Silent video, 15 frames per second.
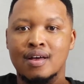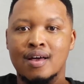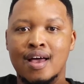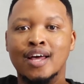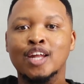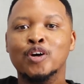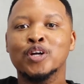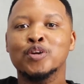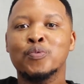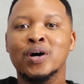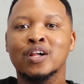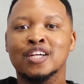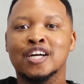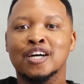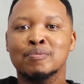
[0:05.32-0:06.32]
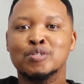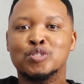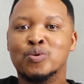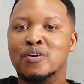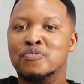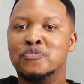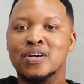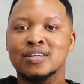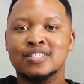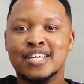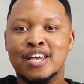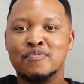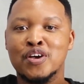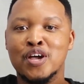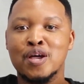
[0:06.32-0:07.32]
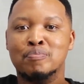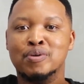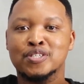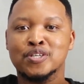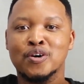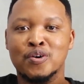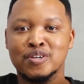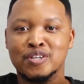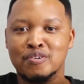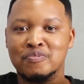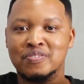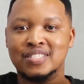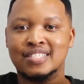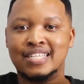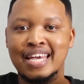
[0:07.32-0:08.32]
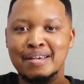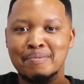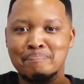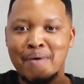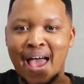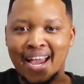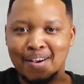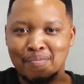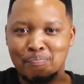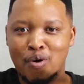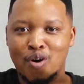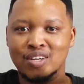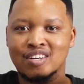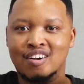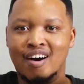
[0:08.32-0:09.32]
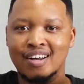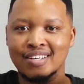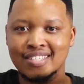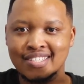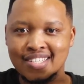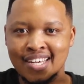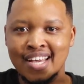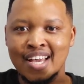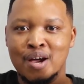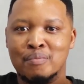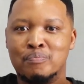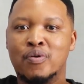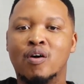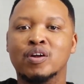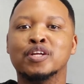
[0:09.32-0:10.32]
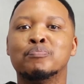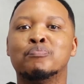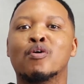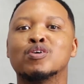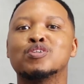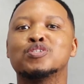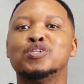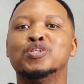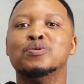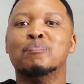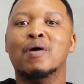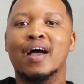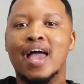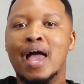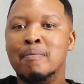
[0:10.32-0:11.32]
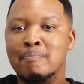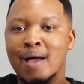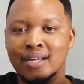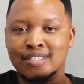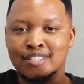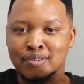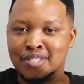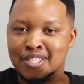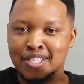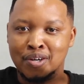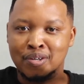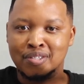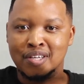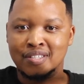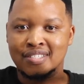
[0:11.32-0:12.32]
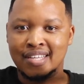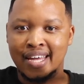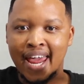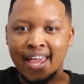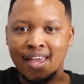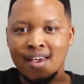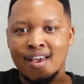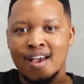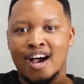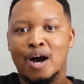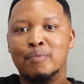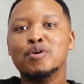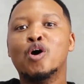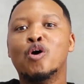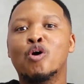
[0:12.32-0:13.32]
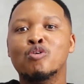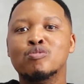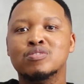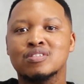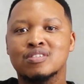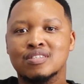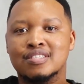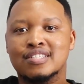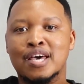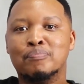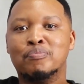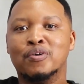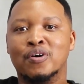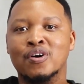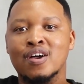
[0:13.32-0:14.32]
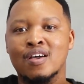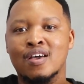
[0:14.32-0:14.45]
Hello and welcome to our first ever episode of Stake Back Podcast, proudly brought to you by Dstv. I'm your host, Tebo.